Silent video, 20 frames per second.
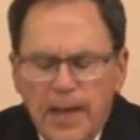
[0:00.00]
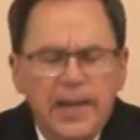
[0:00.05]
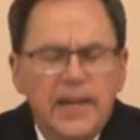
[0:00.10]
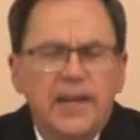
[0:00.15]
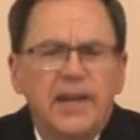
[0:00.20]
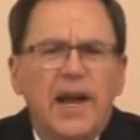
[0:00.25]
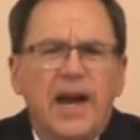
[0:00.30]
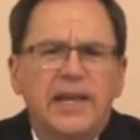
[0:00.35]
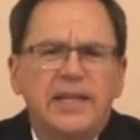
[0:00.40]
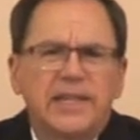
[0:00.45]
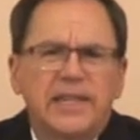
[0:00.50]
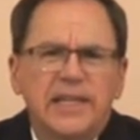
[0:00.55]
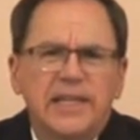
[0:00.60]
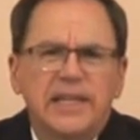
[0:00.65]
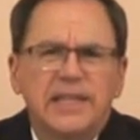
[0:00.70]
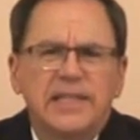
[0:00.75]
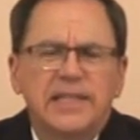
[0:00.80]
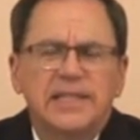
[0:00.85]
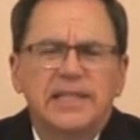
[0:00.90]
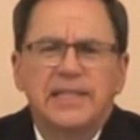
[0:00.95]
And in
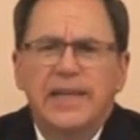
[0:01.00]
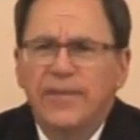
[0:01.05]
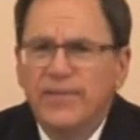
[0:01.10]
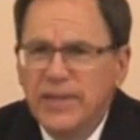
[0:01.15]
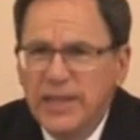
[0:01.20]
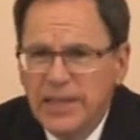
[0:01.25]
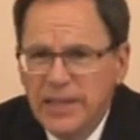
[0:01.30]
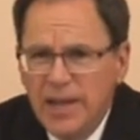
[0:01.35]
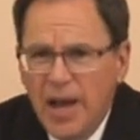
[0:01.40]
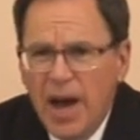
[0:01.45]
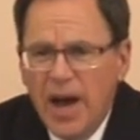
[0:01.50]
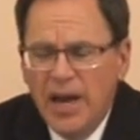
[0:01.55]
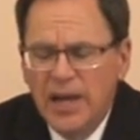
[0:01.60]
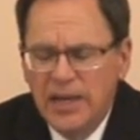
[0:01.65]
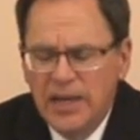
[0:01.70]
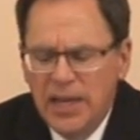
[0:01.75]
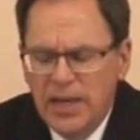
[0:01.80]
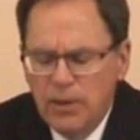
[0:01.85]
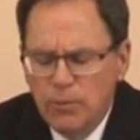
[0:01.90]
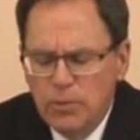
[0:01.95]

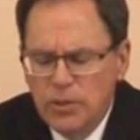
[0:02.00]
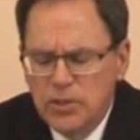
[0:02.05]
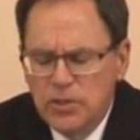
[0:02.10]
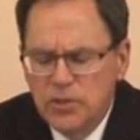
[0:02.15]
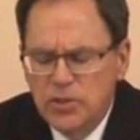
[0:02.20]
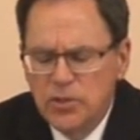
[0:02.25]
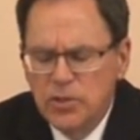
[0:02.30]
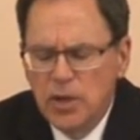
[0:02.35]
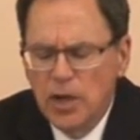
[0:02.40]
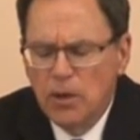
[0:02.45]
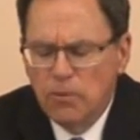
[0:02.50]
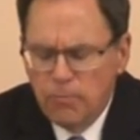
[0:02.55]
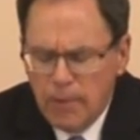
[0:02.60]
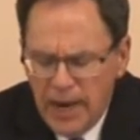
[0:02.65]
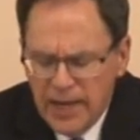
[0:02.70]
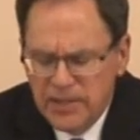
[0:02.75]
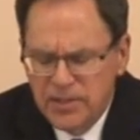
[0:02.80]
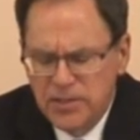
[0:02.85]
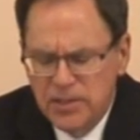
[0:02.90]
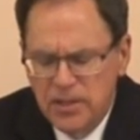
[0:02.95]
1979, he was
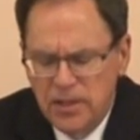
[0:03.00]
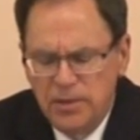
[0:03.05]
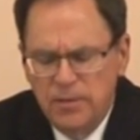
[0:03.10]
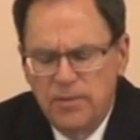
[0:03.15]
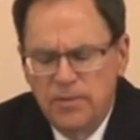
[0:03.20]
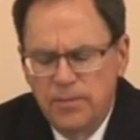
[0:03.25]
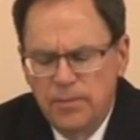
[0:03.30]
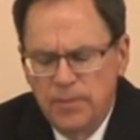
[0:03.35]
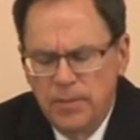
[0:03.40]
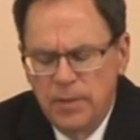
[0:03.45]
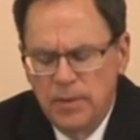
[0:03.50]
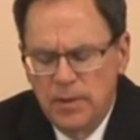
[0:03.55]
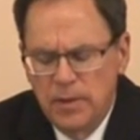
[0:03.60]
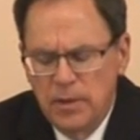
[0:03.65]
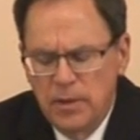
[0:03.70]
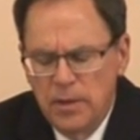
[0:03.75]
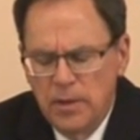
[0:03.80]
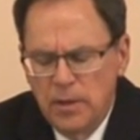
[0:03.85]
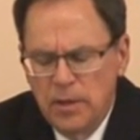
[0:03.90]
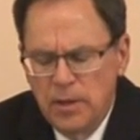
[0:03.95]
arrested
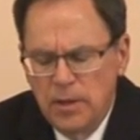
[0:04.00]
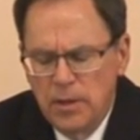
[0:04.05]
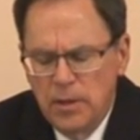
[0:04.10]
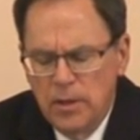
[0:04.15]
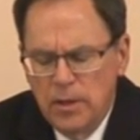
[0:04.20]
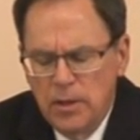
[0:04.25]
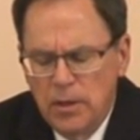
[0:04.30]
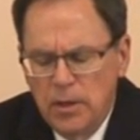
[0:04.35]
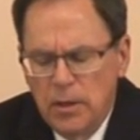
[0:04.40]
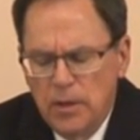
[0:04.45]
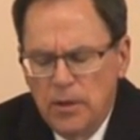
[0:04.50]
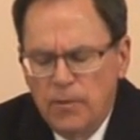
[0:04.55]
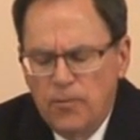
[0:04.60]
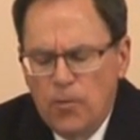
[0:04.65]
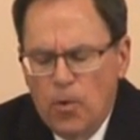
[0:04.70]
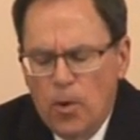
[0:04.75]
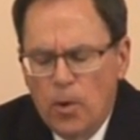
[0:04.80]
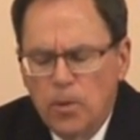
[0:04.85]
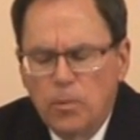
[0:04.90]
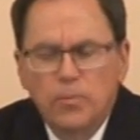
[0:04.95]

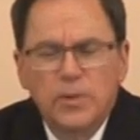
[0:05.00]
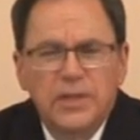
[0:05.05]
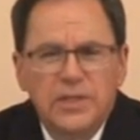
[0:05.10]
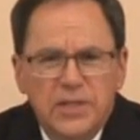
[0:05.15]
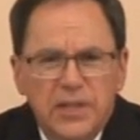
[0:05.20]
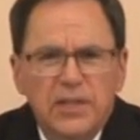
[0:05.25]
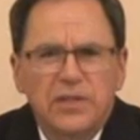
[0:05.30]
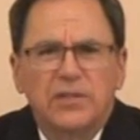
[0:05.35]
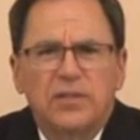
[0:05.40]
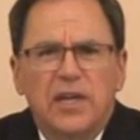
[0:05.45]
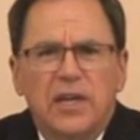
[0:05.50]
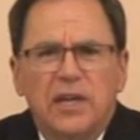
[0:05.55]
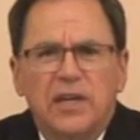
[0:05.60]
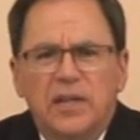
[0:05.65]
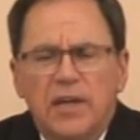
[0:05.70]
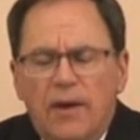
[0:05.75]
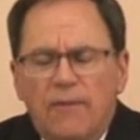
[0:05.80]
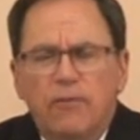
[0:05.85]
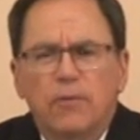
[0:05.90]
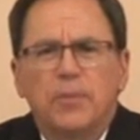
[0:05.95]
for
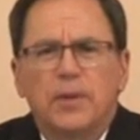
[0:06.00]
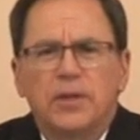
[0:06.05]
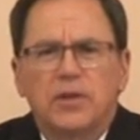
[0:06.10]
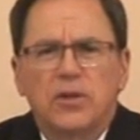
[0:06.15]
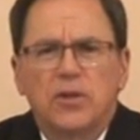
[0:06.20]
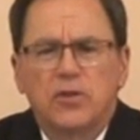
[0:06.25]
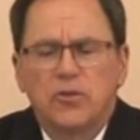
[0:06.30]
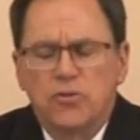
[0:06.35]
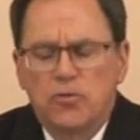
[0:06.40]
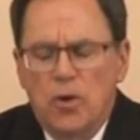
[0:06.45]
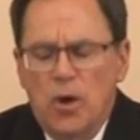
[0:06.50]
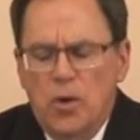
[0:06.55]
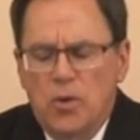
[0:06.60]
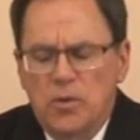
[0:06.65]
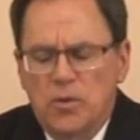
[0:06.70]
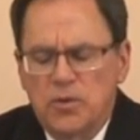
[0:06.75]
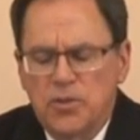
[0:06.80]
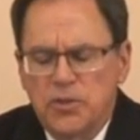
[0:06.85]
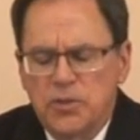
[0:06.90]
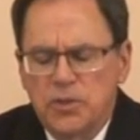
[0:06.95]
resisting government
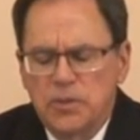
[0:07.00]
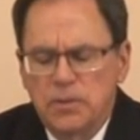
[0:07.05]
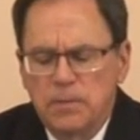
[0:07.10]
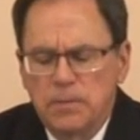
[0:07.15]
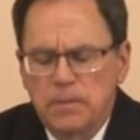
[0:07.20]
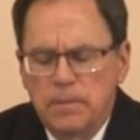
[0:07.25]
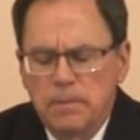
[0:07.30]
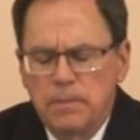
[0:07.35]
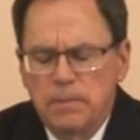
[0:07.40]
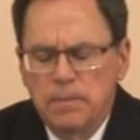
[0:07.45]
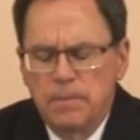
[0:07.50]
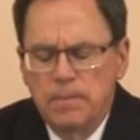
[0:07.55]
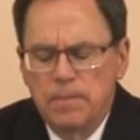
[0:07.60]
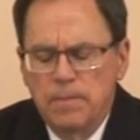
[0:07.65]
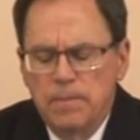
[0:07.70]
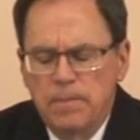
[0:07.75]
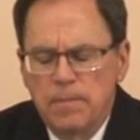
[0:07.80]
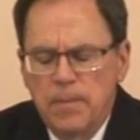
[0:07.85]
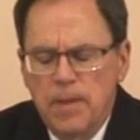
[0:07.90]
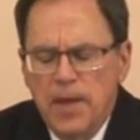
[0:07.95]
controls.
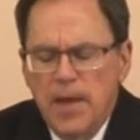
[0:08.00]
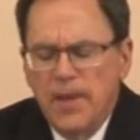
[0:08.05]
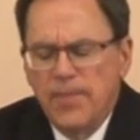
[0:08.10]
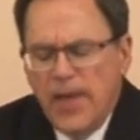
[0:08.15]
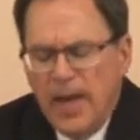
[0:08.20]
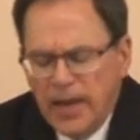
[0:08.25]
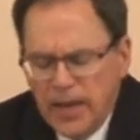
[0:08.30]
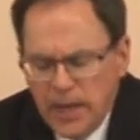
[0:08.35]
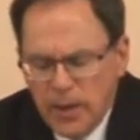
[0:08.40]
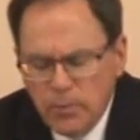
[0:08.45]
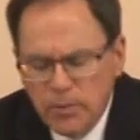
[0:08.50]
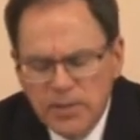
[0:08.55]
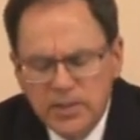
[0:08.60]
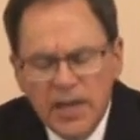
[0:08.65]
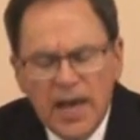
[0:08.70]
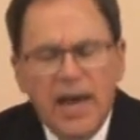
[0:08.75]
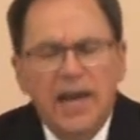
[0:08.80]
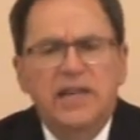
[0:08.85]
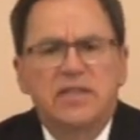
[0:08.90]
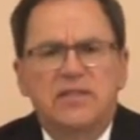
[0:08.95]
Then he was
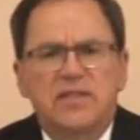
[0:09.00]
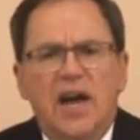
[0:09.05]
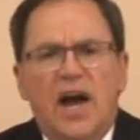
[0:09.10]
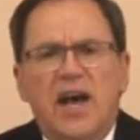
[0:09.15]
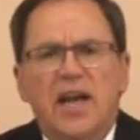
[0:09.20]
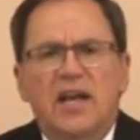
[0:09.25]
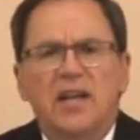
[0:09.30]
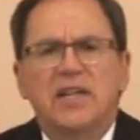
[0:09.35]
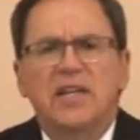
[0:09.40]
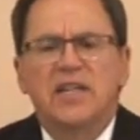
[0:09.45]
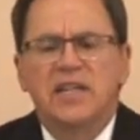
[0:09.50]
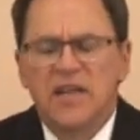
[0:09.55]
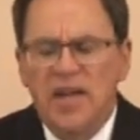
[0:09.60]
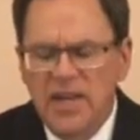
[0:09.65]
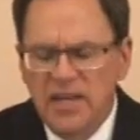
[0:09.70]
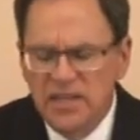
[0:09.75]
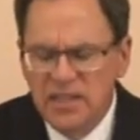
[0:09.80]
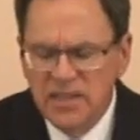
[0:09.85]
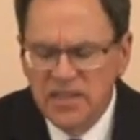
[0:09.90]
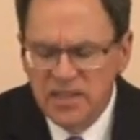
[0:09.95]
exiled in
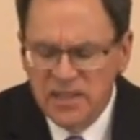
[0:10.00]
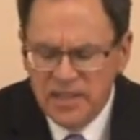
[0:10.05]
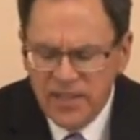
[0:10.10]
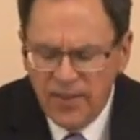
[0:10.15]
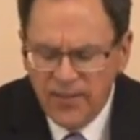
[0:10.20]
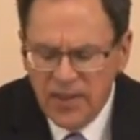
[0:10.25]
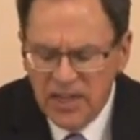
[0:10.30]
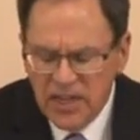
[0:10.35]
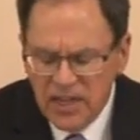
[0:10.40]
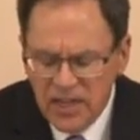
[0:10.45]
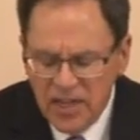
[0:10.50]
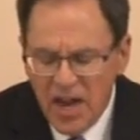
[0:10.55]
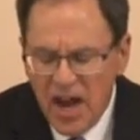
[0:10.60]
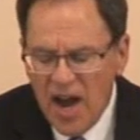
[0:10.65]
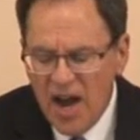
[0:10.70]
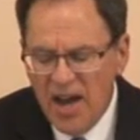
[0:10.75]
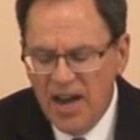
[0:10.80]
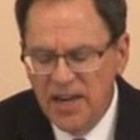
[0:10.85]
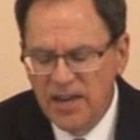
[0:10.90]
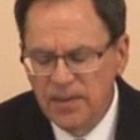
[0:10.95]

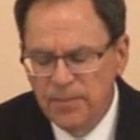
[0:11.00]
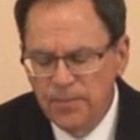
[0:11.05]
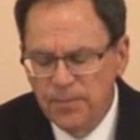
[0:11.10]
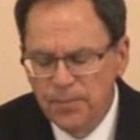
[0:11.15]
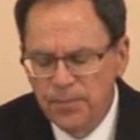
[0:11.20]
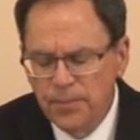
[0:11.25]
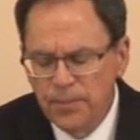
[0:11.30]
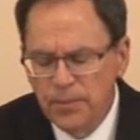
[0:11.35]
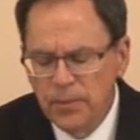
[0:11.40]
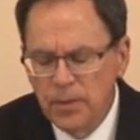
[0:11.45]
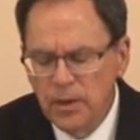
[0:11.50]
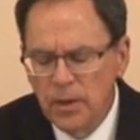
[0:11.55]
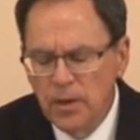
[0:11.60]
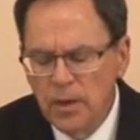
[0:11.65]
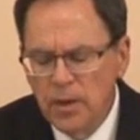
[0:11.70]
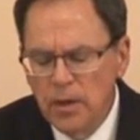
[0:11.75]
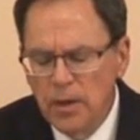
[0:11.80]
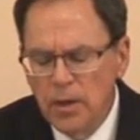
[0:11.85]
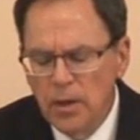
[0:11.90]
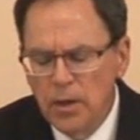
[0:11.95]
1979
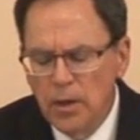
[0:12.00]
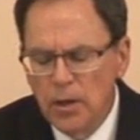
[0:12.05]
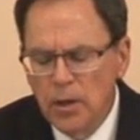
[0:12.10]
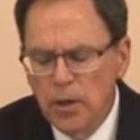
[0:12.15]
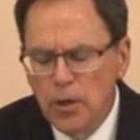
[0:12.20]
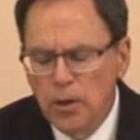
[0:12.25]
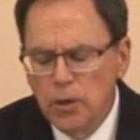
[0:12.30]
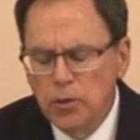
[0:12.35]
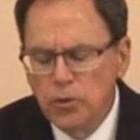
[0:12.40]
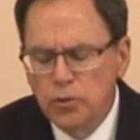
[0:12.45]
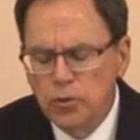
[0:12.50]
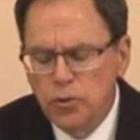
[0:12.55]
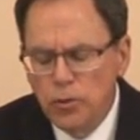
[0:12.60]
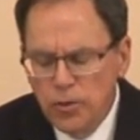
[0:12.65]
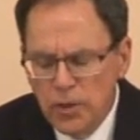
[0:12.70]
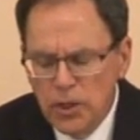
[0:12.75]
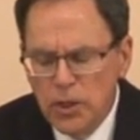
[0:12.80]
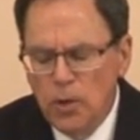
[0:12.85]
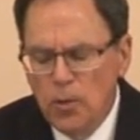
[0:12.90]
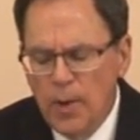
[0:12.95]
to
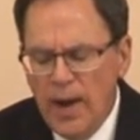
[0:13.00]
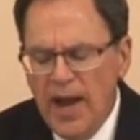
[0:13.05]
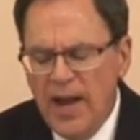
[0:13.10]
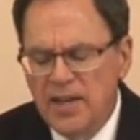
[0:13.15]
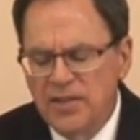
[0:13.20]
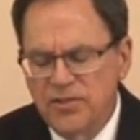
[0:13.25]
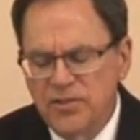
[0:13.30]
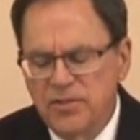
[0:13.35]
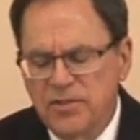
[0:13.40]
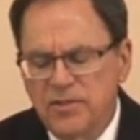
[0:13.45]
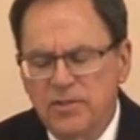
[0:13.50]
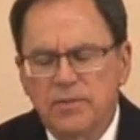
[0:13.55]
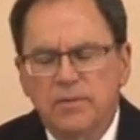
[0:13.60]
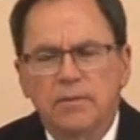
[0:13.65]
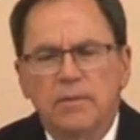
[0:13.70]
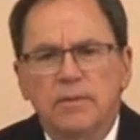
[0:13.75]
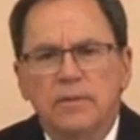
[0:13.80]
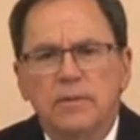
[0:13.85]
the U.S.